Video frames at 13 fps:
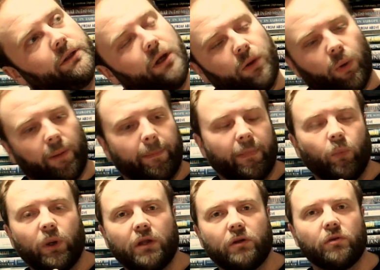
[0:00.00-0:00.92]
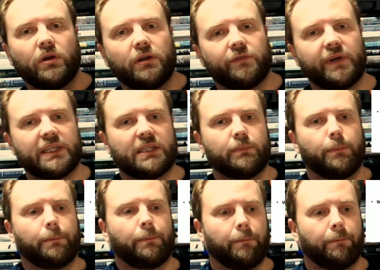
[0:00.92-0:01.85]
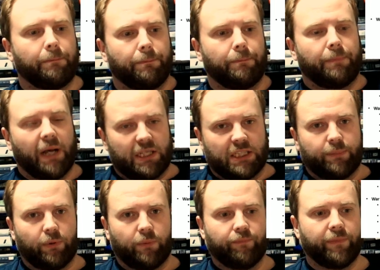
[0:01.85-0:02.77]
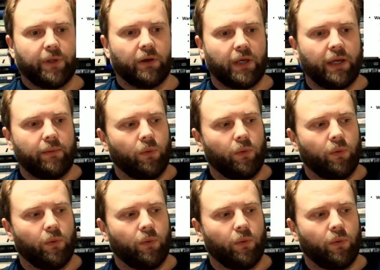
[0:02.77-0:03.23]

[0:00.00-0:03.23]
Well, when you're doing defense in basketball, okay?